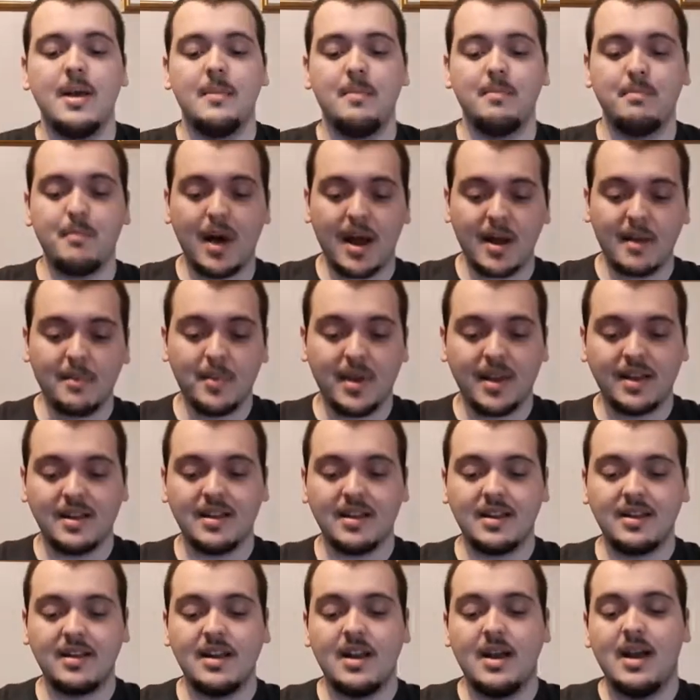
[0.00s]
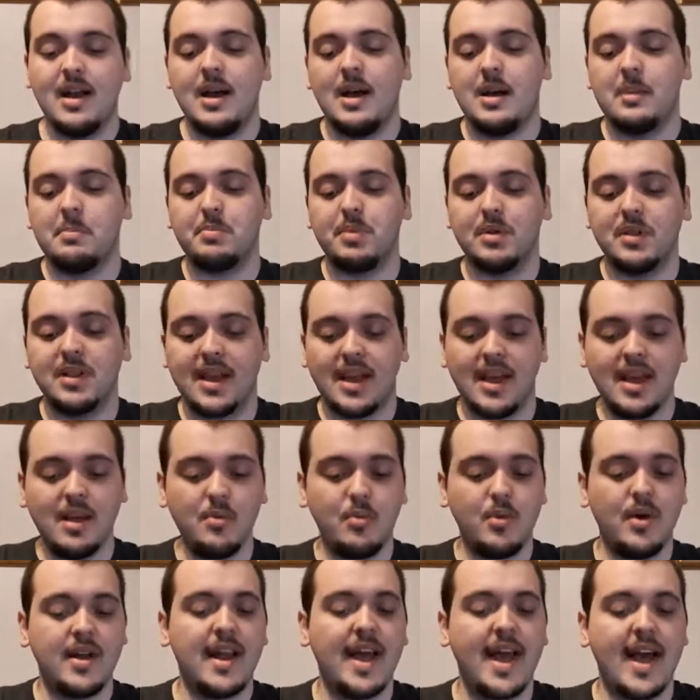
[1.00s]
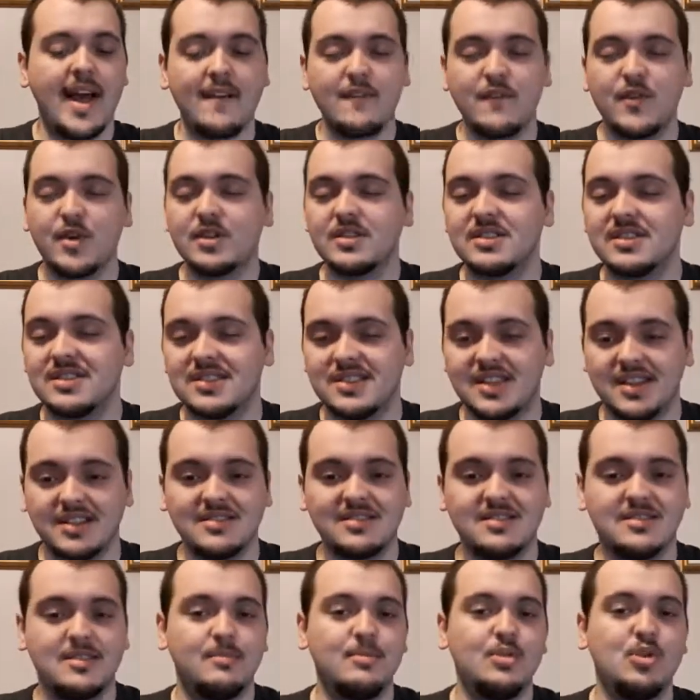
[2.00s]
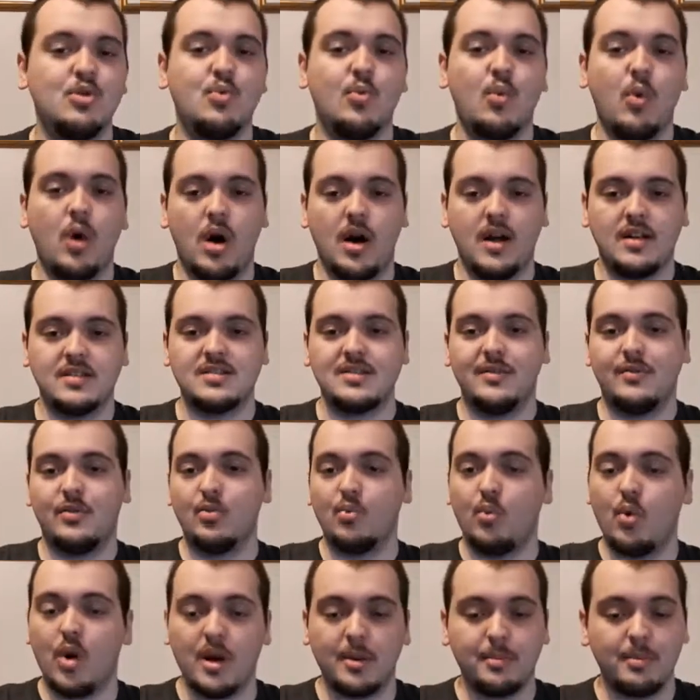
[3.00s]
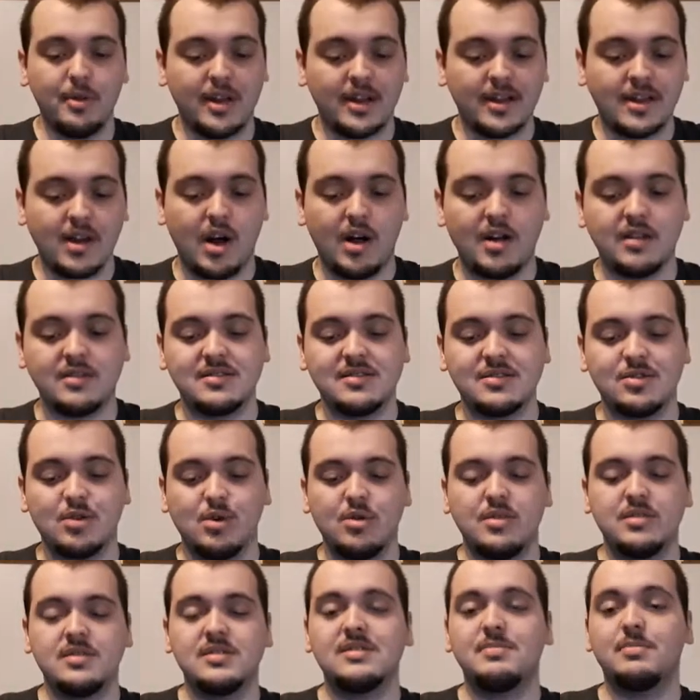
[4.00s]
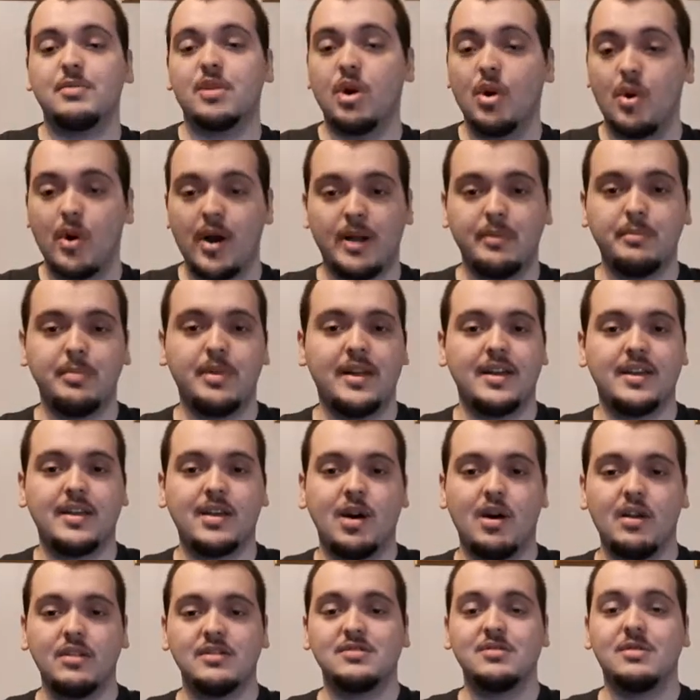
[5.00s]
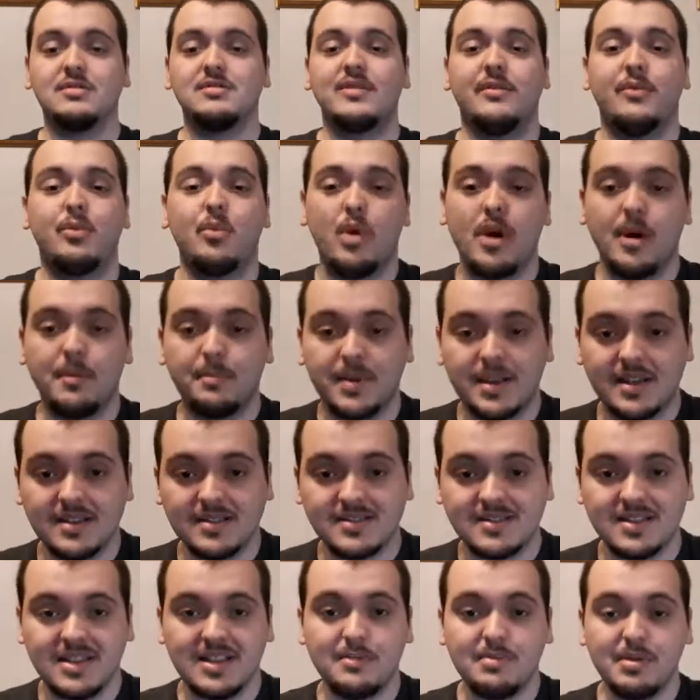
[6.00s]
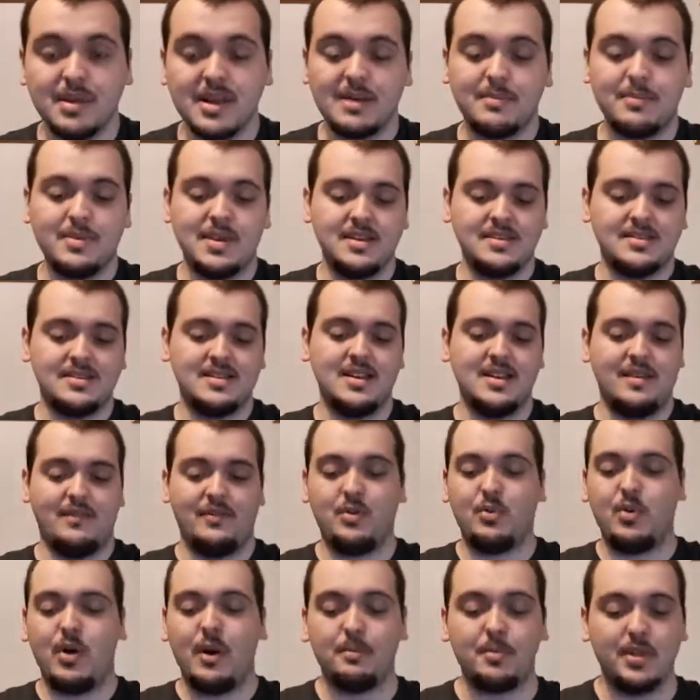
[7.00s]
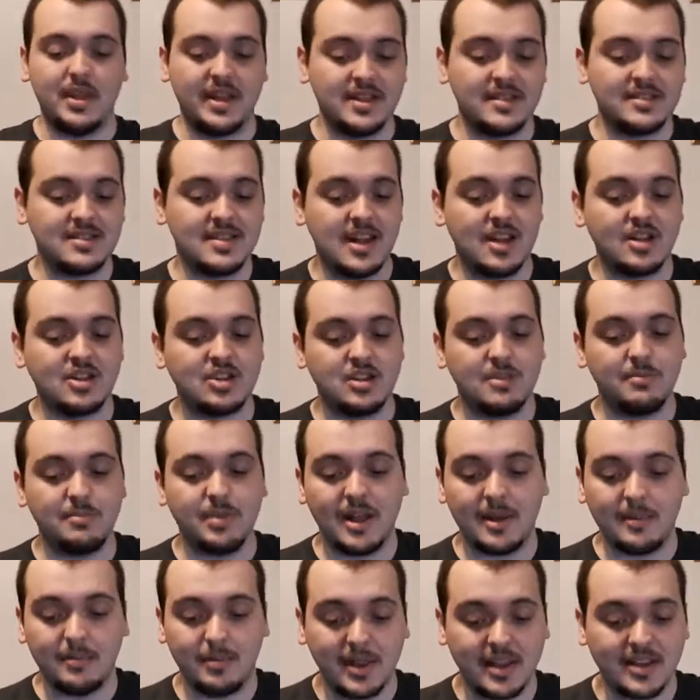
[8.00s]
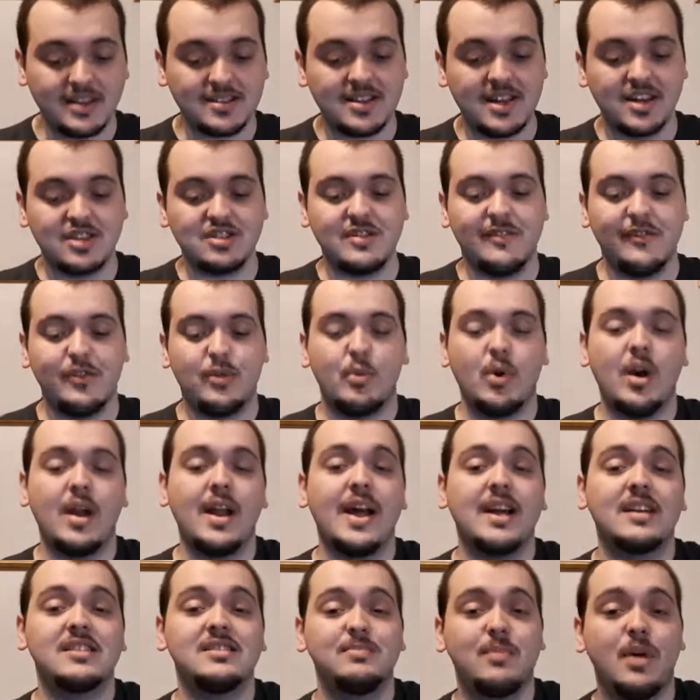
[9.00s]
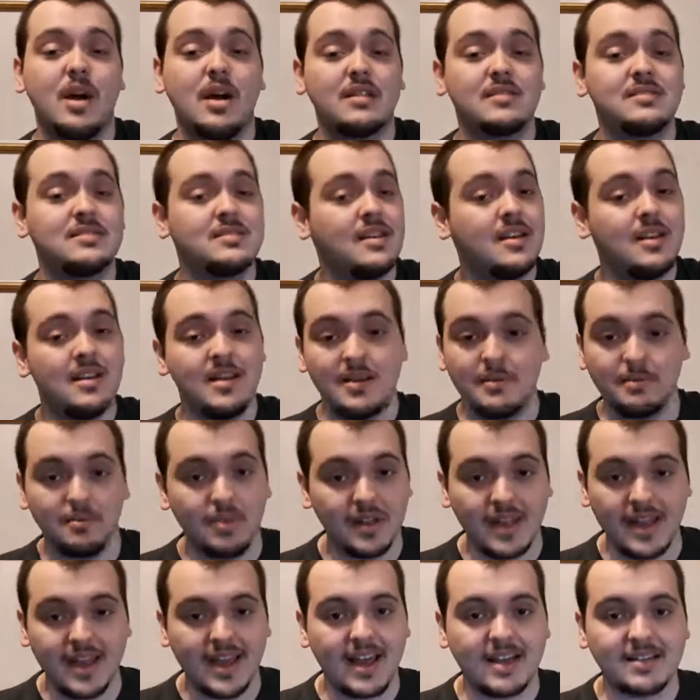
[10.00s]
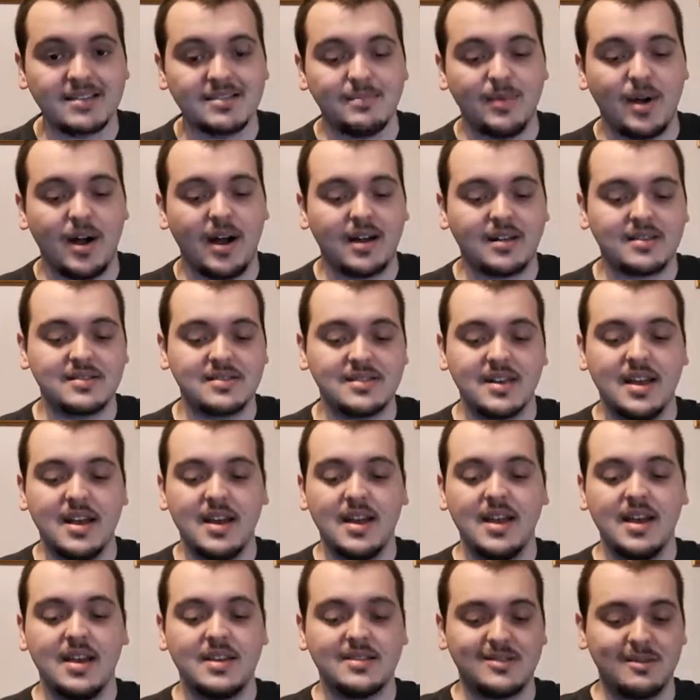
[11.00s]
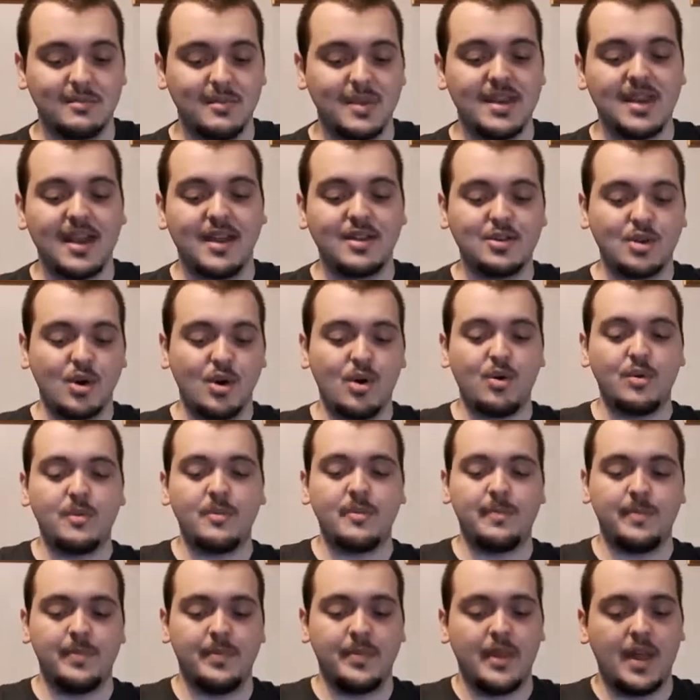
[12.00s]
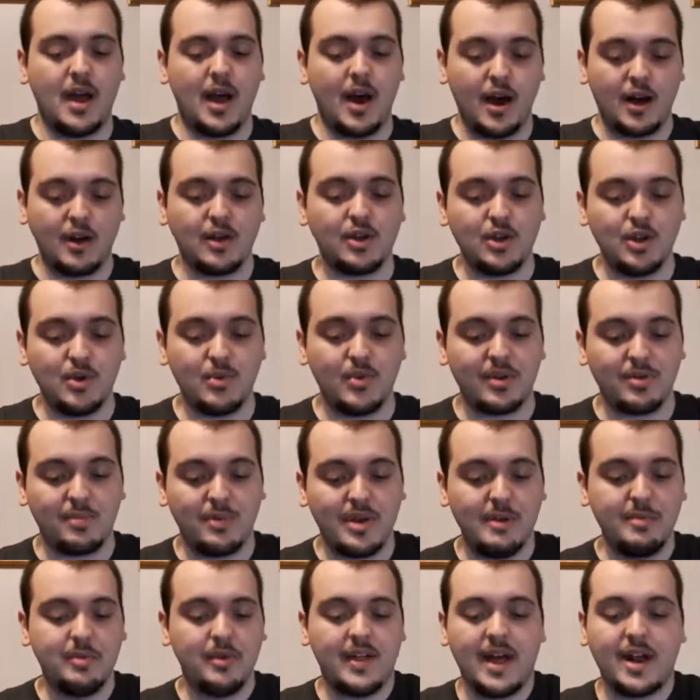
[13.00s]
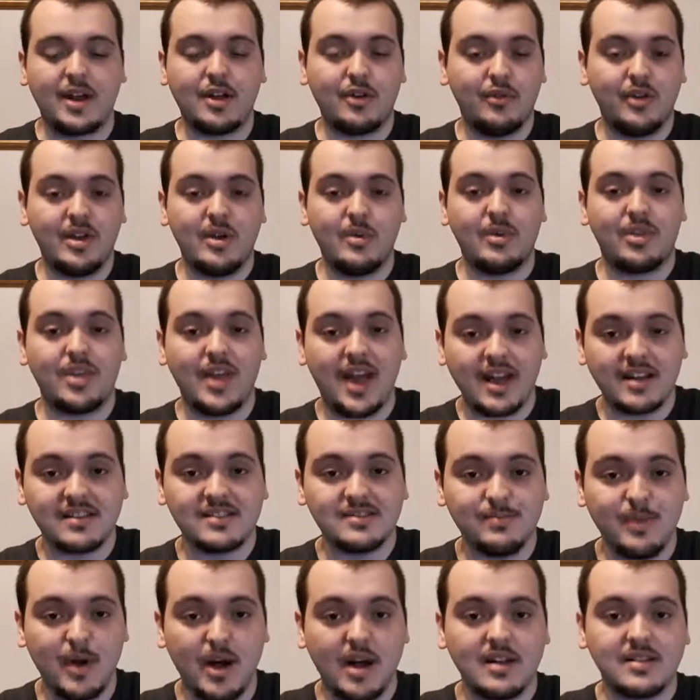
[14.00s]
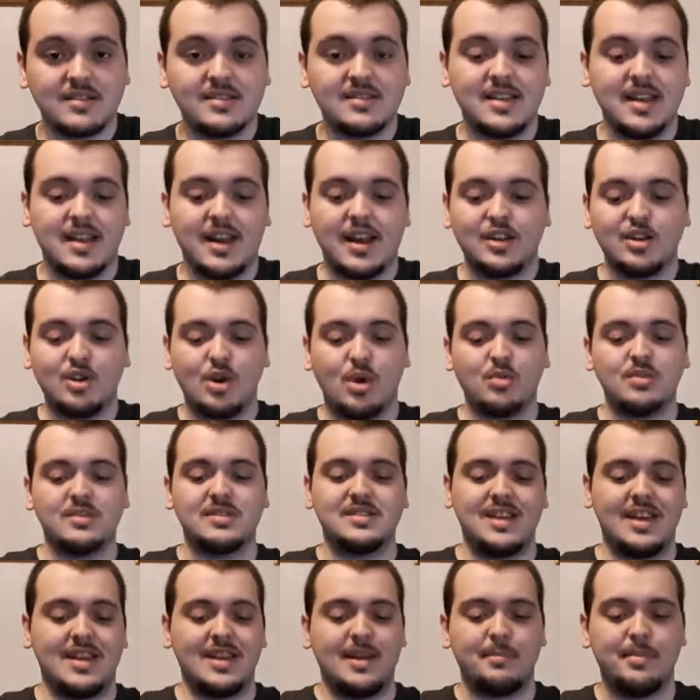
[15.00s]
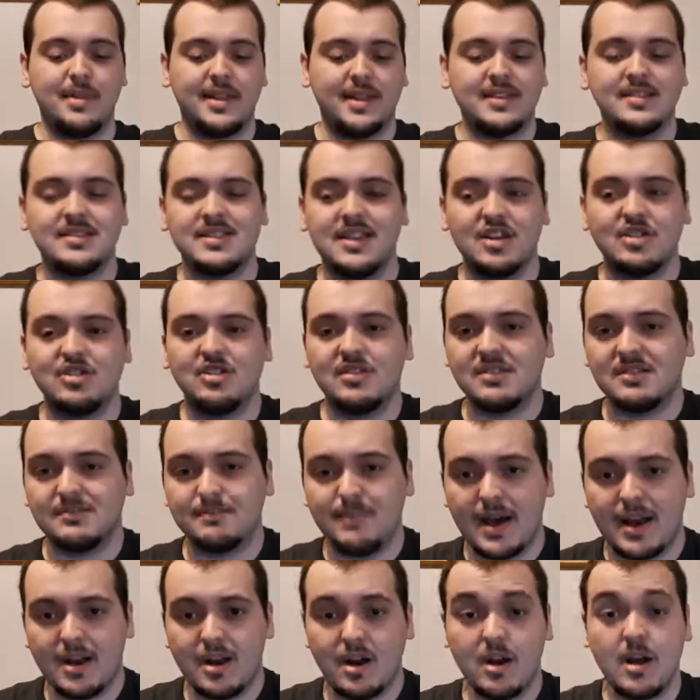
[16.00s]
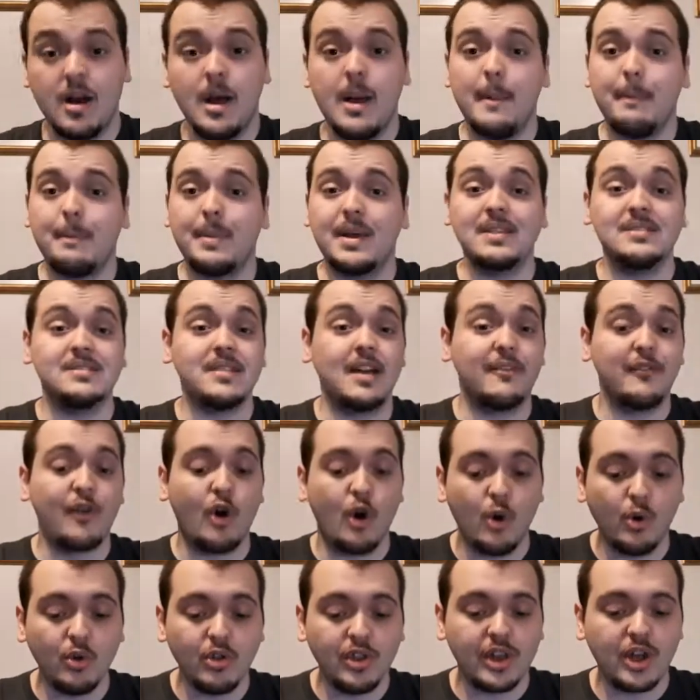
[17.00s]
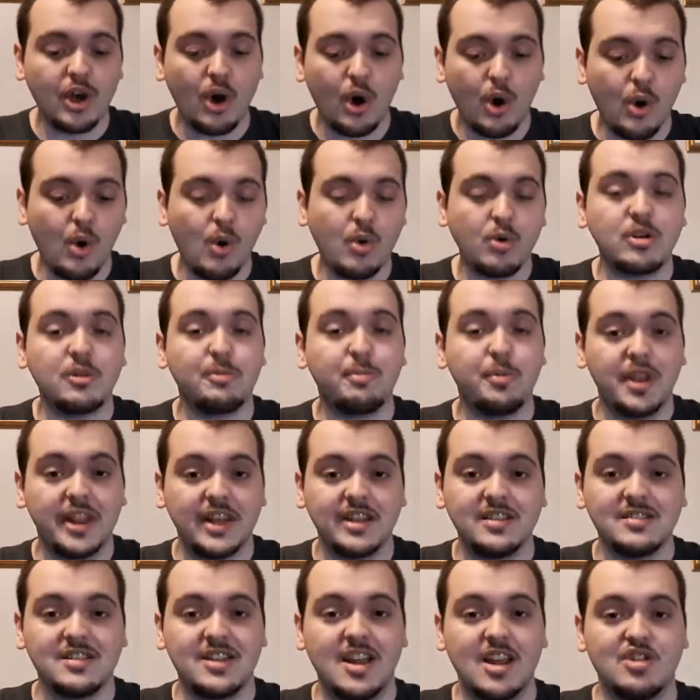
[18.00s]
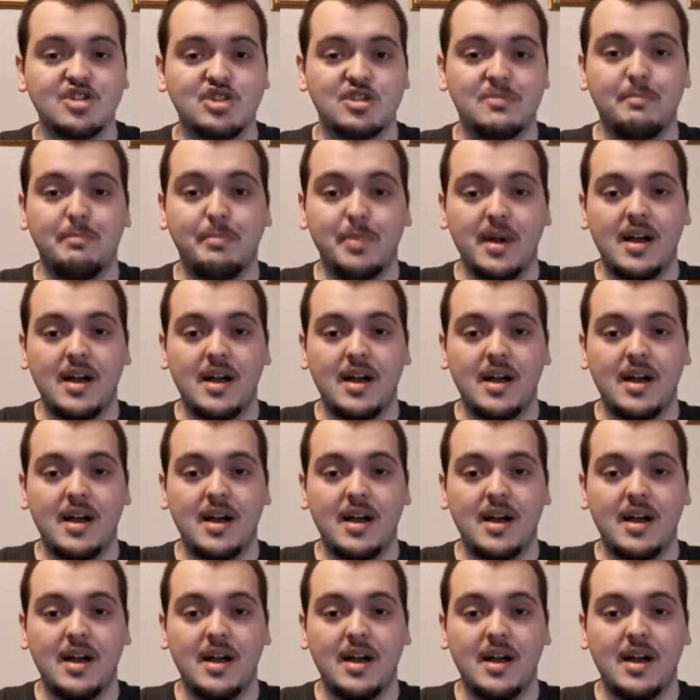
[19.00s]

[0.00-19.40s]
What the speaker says: In my opinion, play whatever system you want. If you want to play consoles, go ahead and play consoles. If you want PC, play PC. If you want PlayStation, play PlayStation. If you want Xbox, play Xbox. To me, I don't argue with people that agree with Xbox, and I don't say that PlayStation is better, because I've only owned PlayStation.